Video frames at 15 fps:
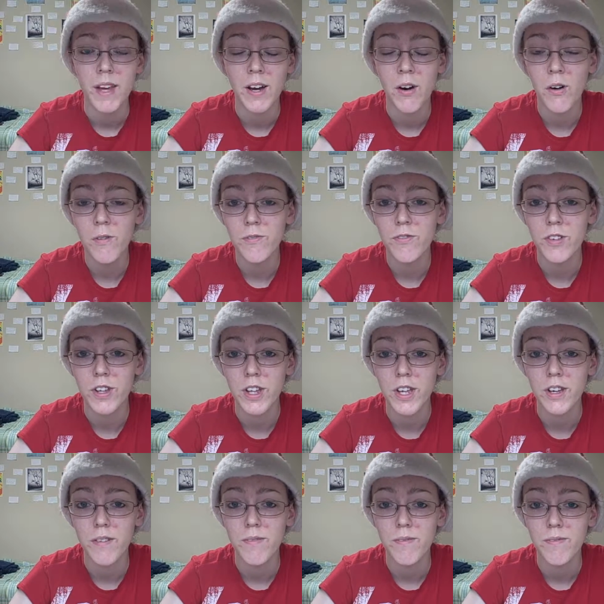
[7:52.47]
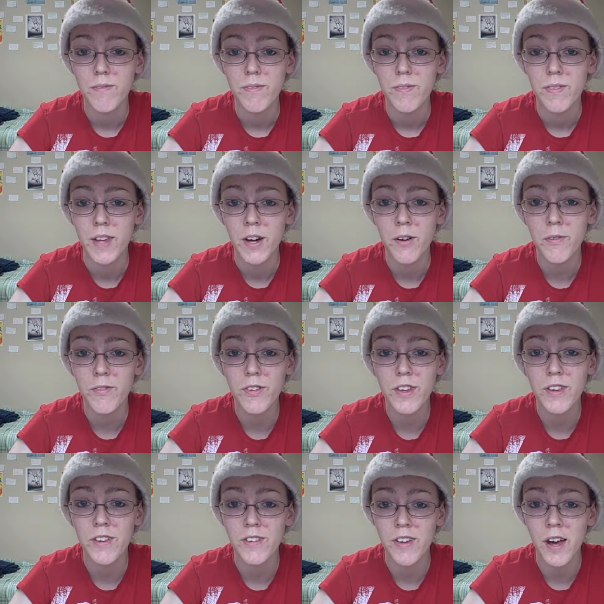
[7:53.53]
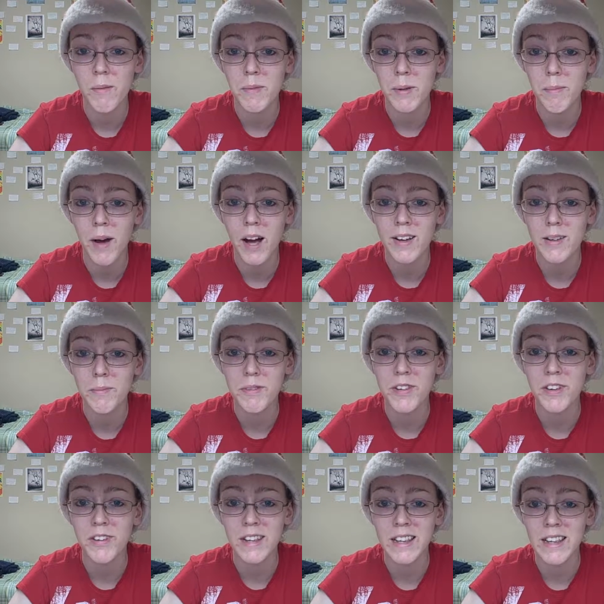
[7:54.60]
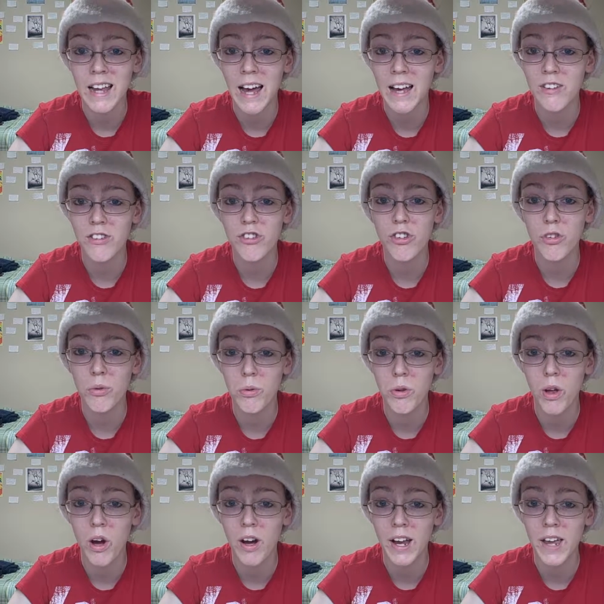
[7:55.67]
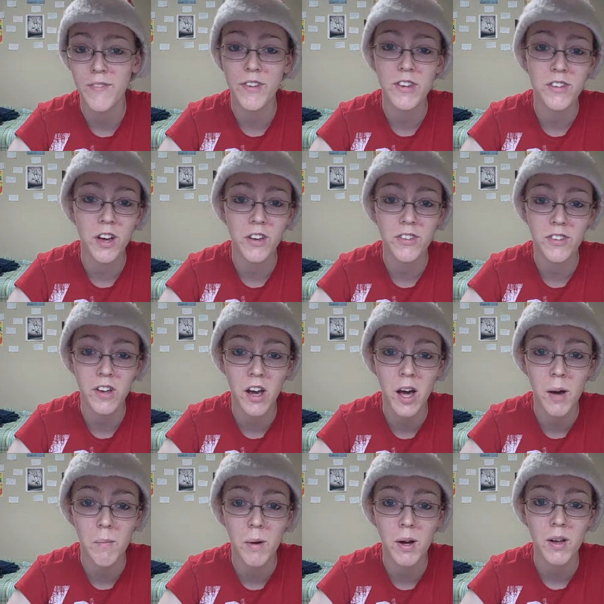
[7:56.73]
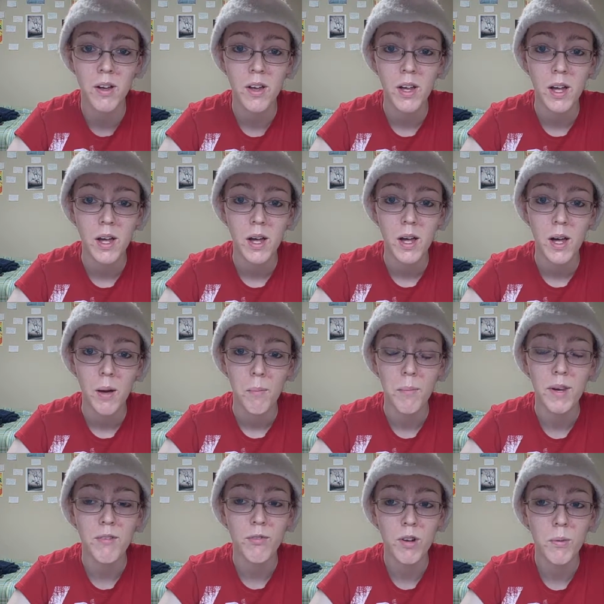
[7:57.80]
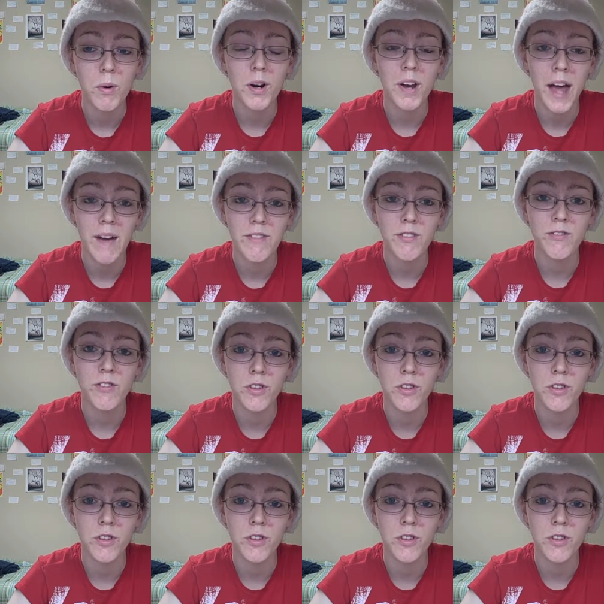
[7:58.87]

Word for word: Now, hopefully, now hopefully the zombie apocalypse doesn't last too long if it does come. But if we were to have a